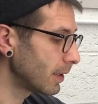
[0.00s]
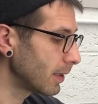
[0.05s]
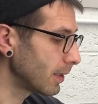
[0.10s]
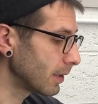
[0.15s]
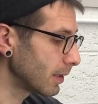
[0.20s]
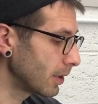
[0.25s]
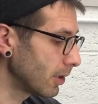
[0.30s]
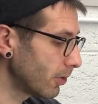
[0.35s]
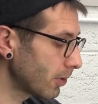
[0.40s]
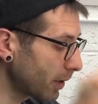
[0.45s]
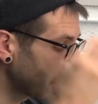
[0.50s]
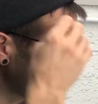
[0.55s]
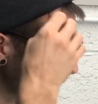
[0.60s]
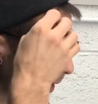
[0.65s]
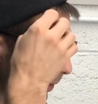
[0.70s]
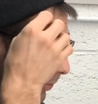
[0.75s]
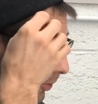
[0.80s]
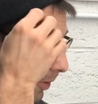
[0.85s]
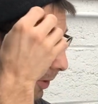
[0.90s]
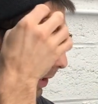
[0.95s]
go to the
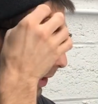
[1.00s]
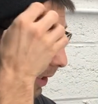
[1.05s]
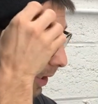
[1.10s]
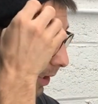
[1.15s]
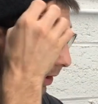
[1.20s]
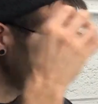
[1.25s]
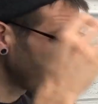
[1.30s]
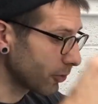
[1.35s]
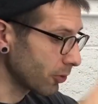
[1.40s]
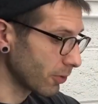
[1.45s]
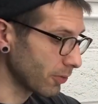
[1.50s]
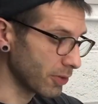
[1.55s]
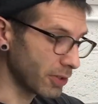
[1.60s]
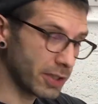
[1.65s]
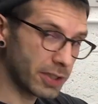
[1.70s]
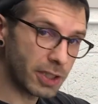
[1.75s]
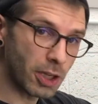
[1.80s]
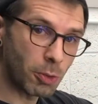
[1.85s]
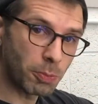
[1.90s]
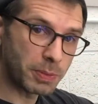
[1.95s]
effort of sort of
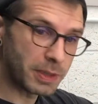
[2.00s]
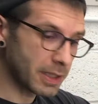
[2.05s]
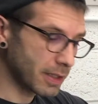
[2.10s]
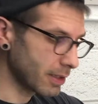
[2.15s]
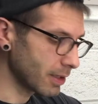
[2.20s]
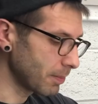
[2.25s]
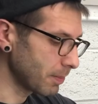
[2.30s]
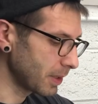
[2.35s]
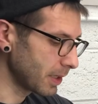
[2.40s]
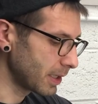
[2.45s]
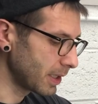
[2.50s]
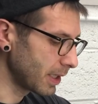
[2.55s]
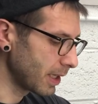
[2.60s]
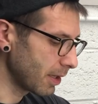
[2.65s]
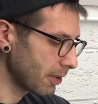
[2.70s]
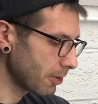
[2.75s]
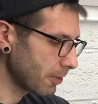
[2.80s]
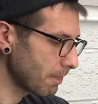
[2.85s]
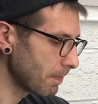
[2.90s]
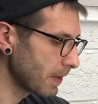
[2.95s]
sculpting something
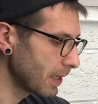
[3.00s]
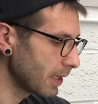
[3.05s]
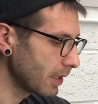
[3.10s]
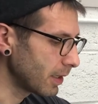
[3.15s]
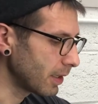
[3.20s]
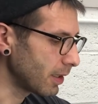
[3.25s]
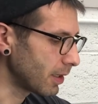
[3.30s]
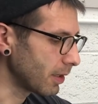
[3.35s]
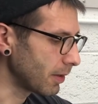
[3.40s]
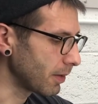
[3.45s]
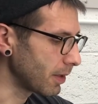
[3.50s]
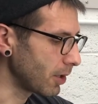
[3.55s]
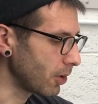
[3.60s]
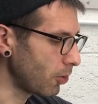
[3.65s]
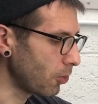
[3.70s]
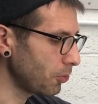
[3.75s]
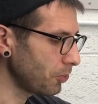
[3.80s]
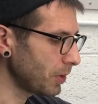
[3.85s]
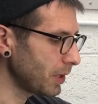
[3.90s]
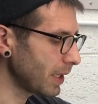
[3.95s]
together, the
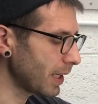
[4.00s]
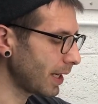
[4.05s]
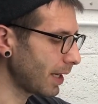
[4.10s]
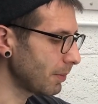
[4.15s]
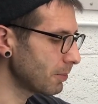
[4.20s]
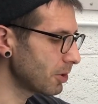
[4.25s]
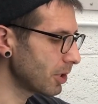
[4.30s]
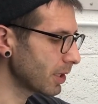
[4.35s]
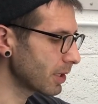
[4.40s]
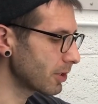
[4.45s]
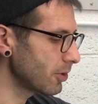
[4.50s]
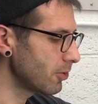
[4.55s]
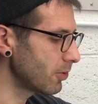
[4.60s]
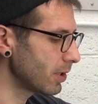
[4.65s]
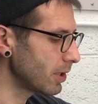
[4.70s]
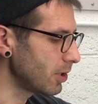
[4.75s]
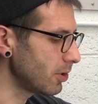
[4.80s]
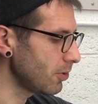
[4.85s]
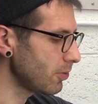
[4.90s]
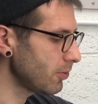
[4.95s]
only object you can
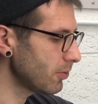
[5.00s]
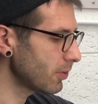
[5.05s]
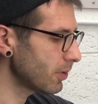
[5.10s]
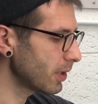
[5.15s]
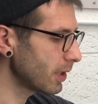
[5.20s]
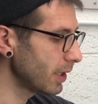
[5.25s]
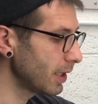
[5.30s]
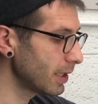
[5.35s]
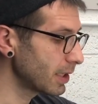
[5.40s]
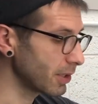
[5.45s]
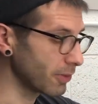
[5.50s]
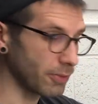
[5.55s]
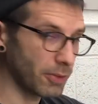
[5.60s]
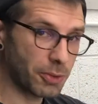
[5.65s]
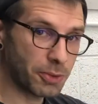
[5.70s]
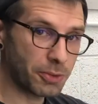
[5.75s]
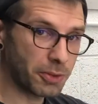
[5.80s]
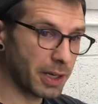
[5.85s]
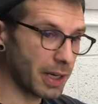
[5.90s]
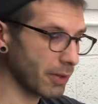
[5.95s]
use to
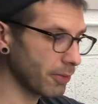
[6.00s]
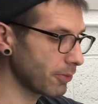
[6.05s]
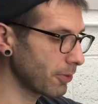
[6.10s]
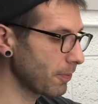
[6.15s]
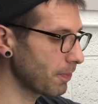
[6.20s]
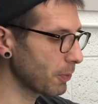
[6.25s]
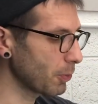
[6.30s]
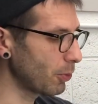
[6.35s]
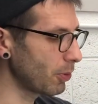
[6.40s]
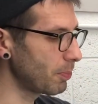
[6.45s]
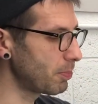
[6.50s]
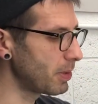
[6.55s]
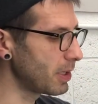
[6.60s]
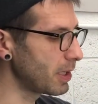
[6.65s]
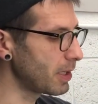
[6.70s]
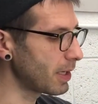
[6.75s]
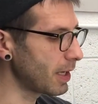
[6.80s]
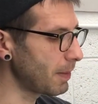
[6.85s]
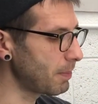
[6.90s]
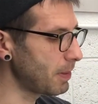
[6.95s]
photograph would be
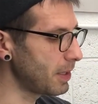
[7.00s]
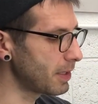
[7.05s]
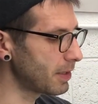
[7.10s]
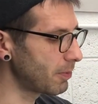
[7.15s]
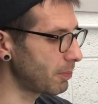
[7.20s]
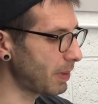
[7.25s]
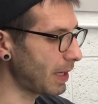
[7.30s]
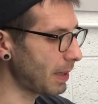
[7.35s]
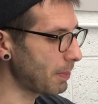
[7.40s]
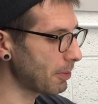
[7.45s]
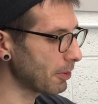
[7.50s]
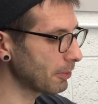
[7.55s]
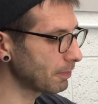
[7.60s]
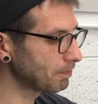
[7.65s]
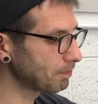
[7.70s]
a piece of paper.